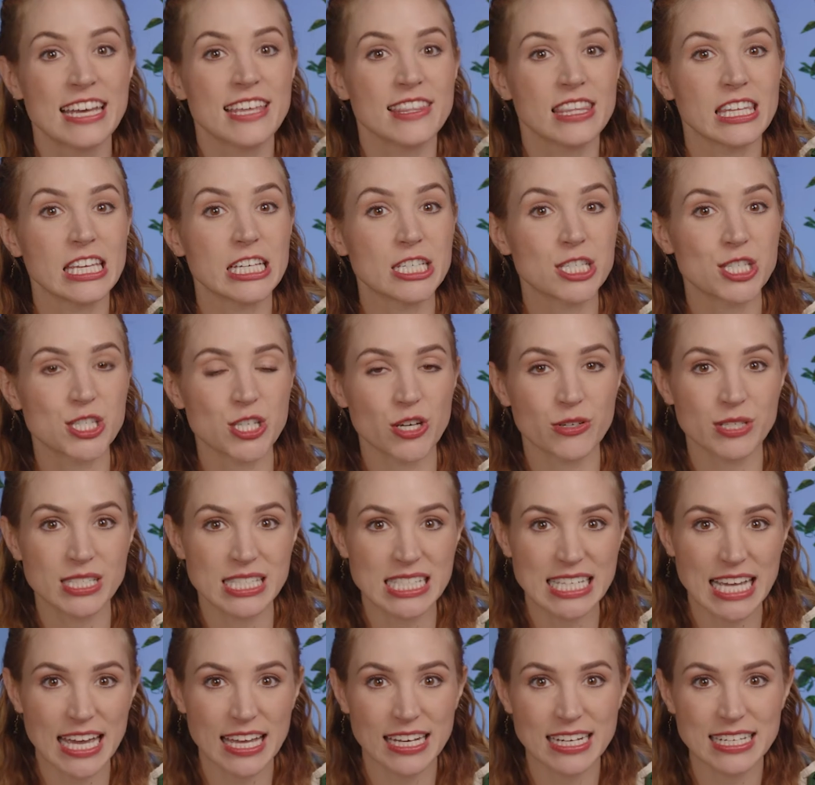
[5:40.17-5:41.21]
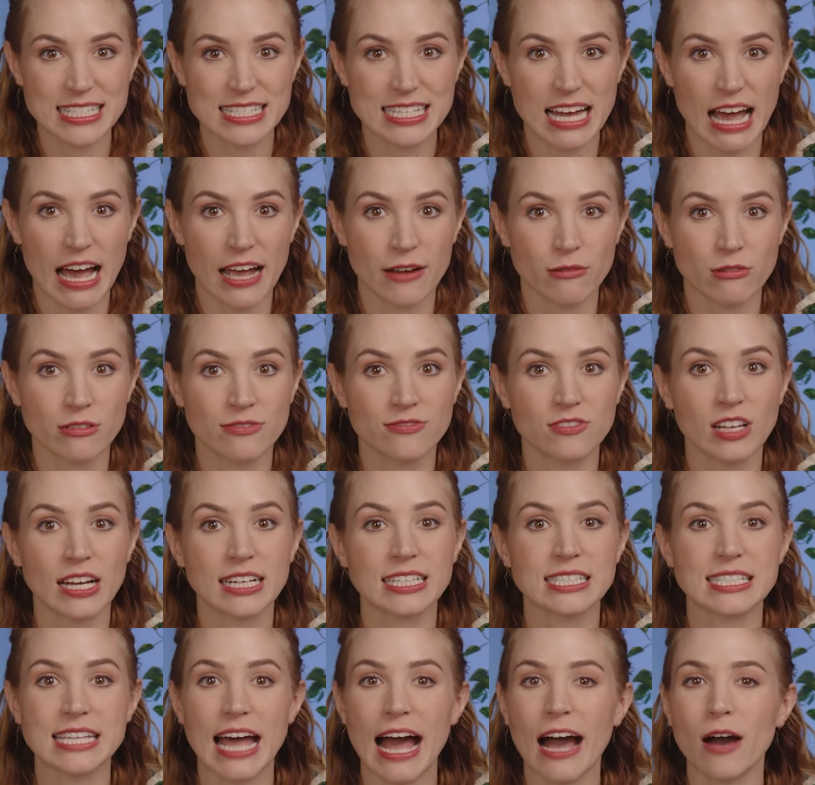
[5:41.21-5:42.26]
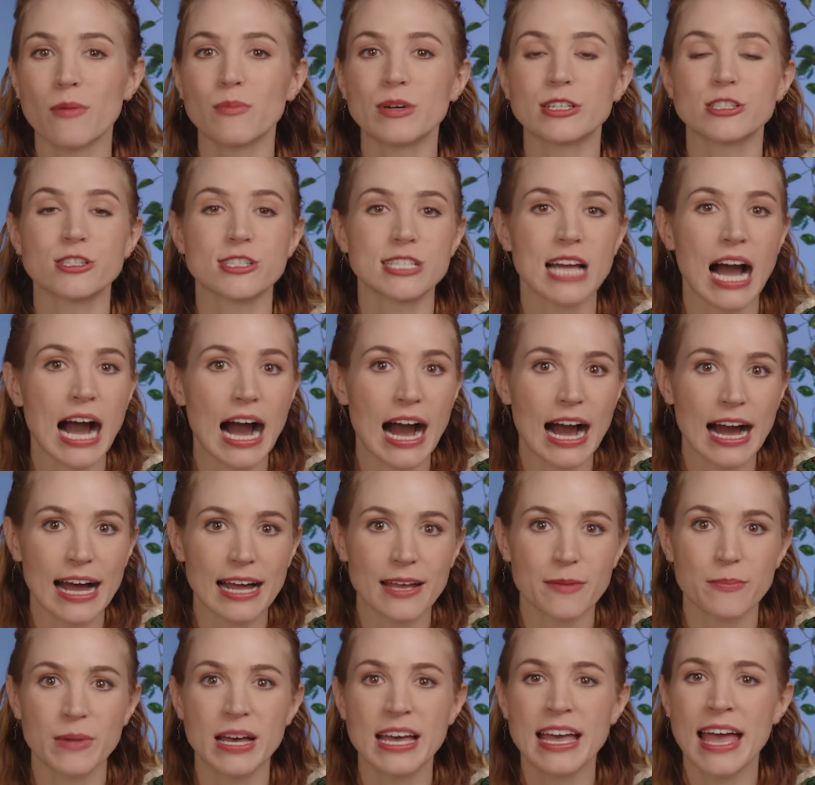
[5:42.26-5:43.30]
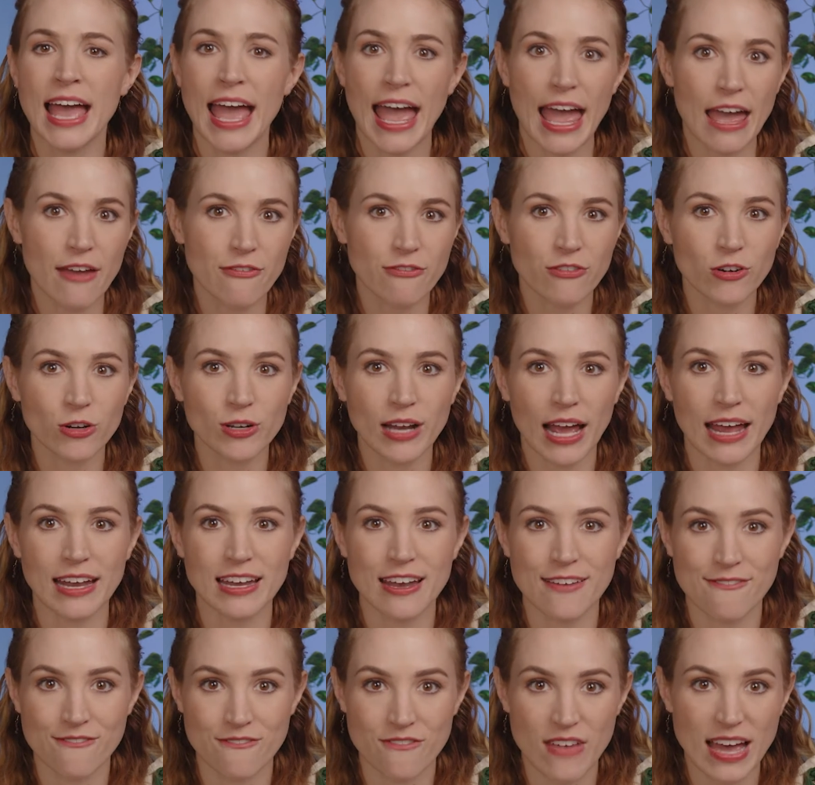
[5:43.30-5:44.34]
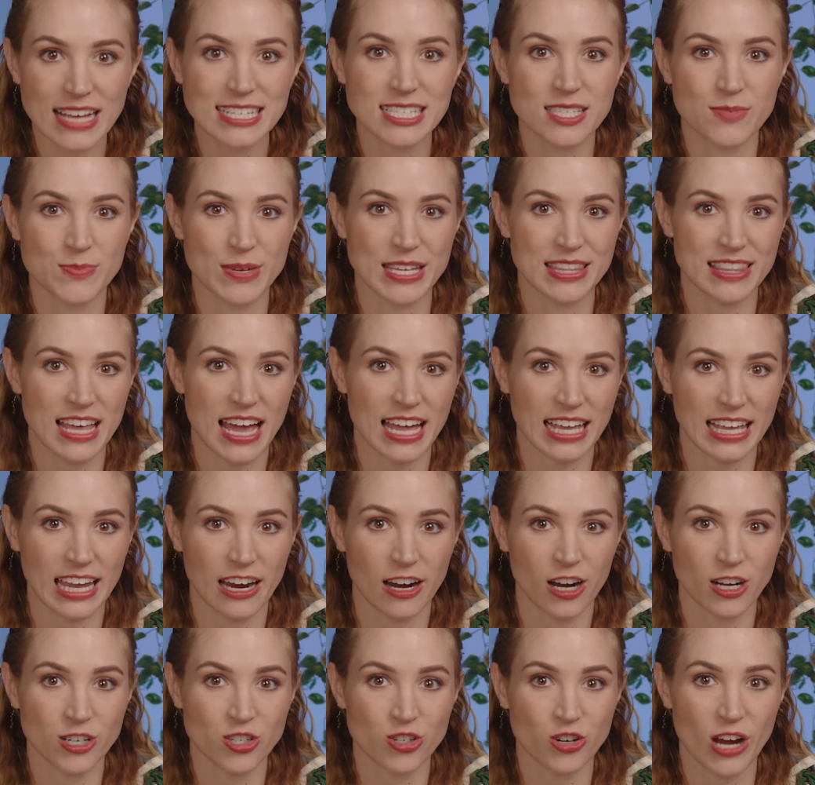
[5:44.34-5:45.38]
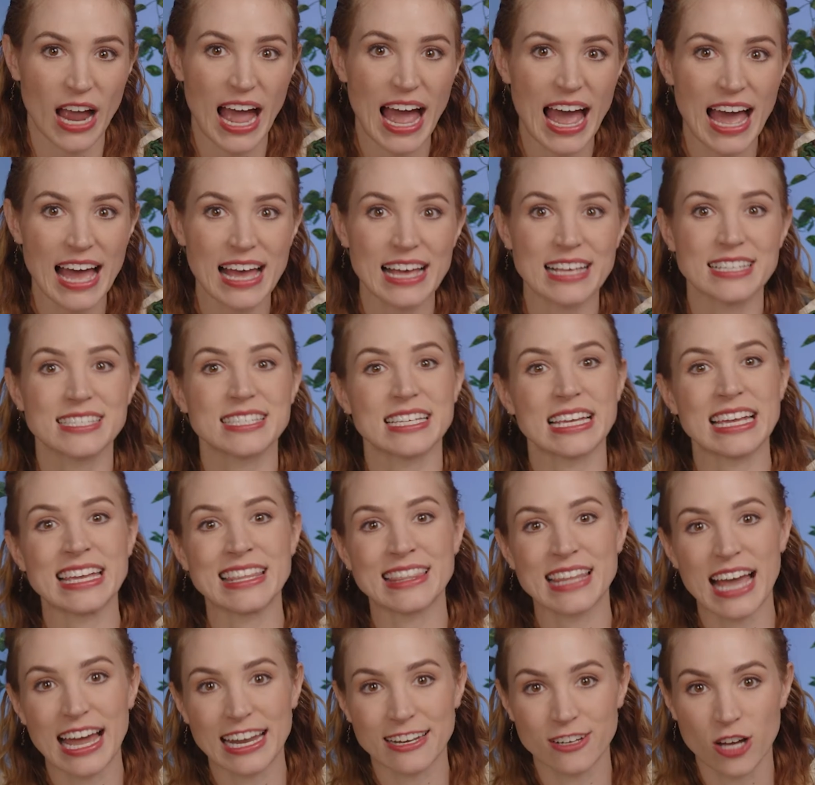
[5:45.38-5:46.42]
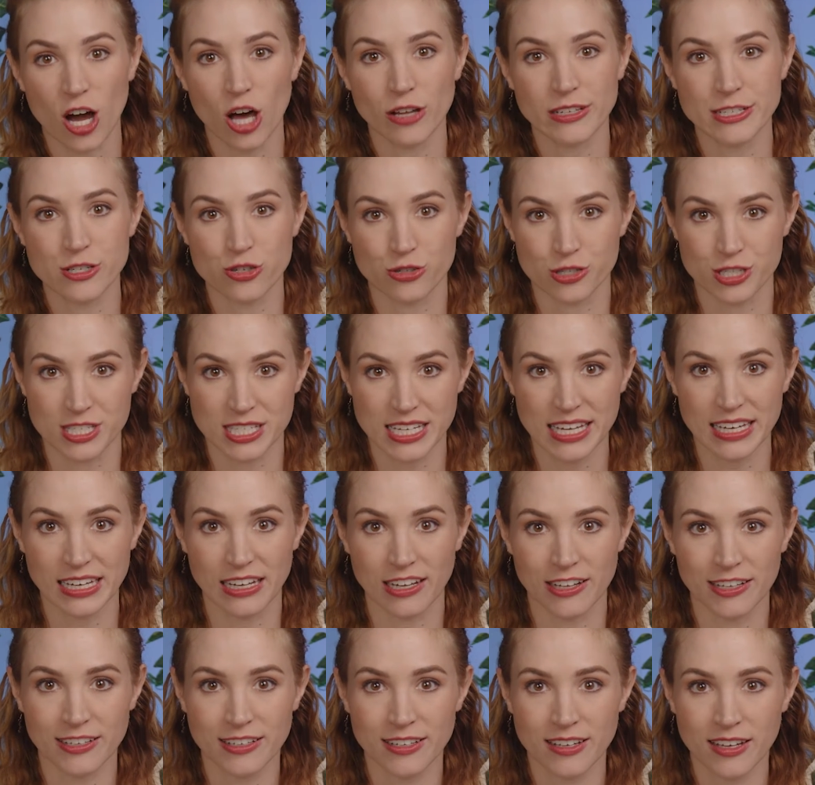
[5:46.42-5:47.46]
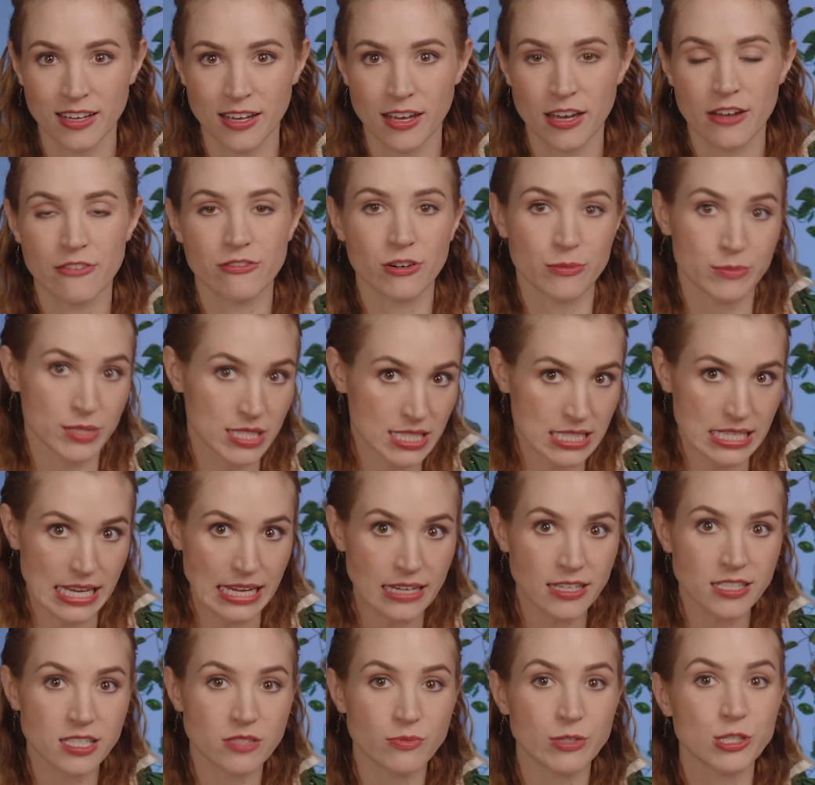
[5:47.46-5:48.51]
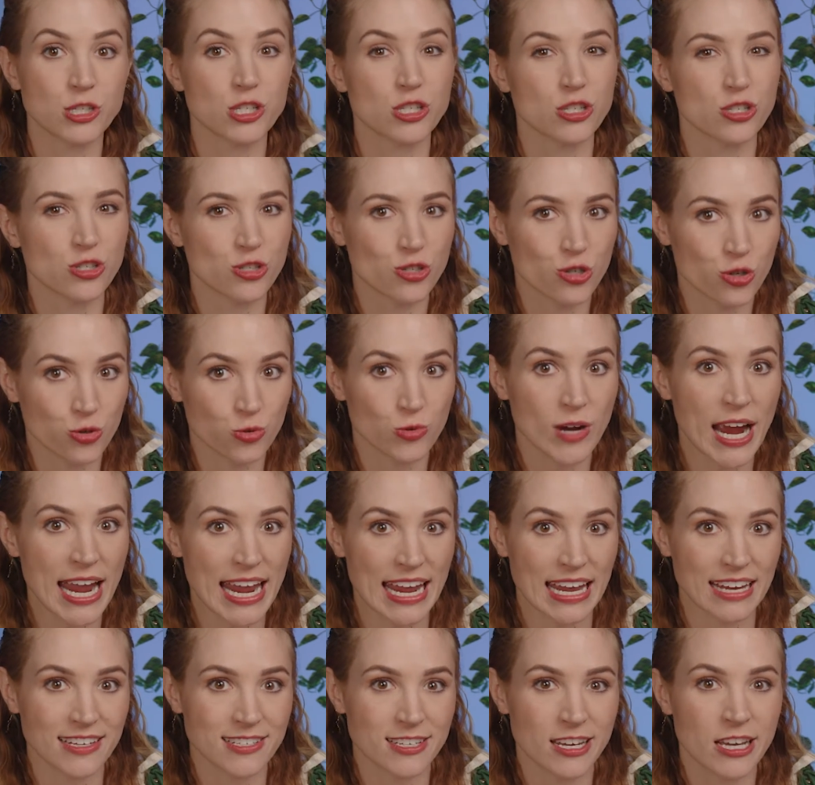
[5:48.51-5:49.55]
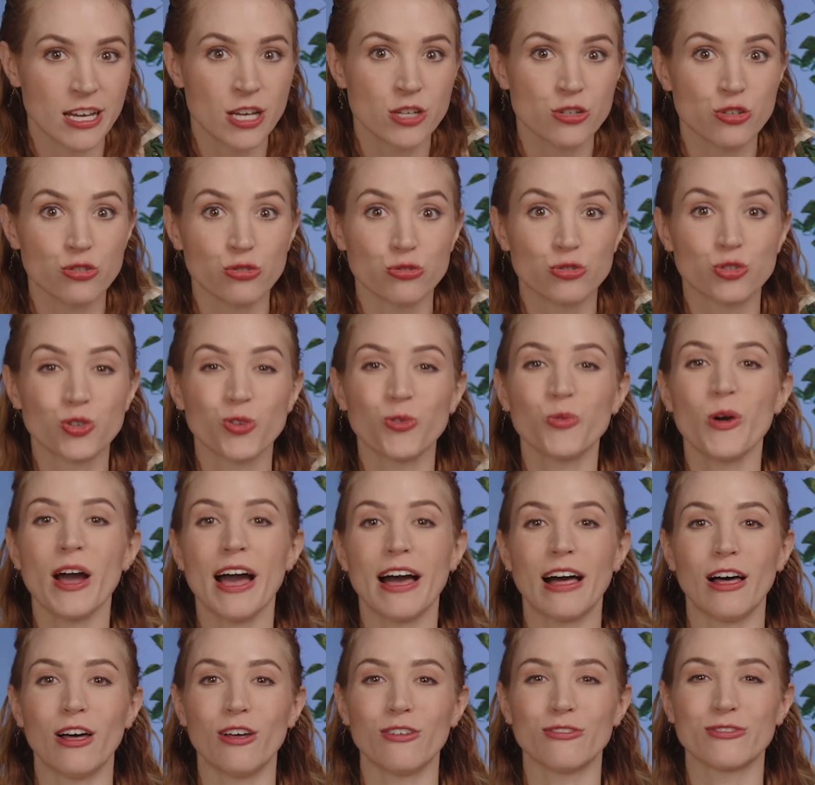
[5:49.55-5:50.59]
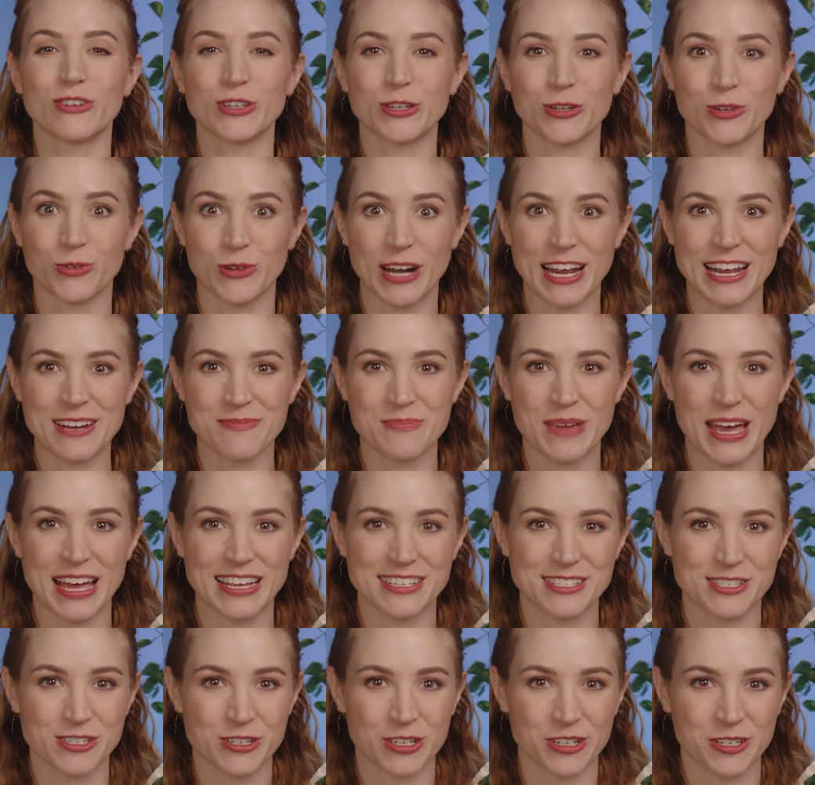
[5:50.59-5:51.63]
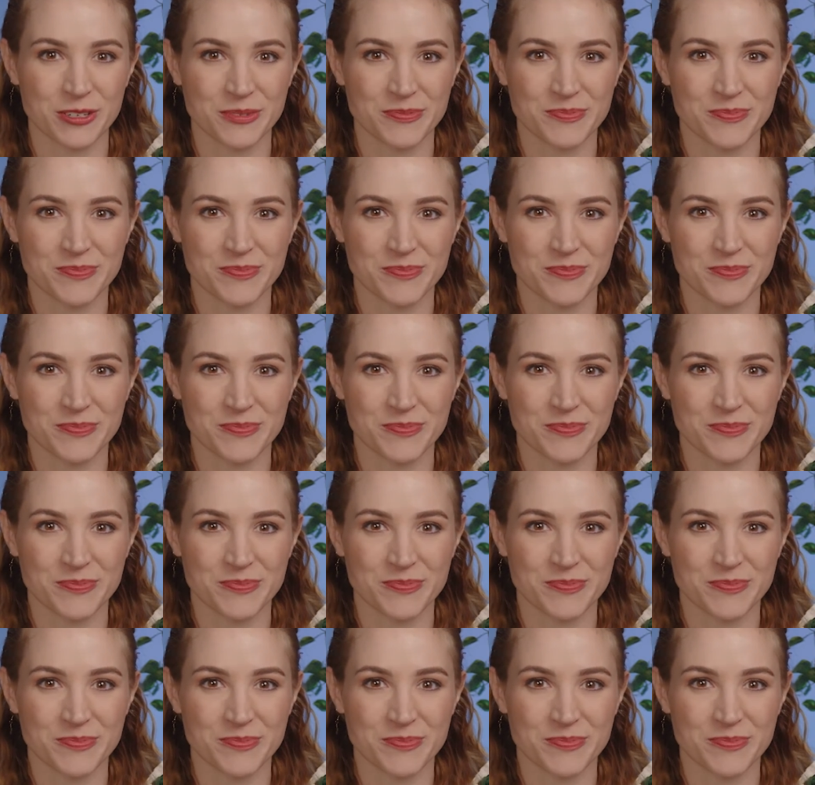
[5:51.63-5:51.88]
The associated die reflects how much time, effort, and investment that character has in that knowledge or skill. From 6, which is trained, to 12, Grandmaster.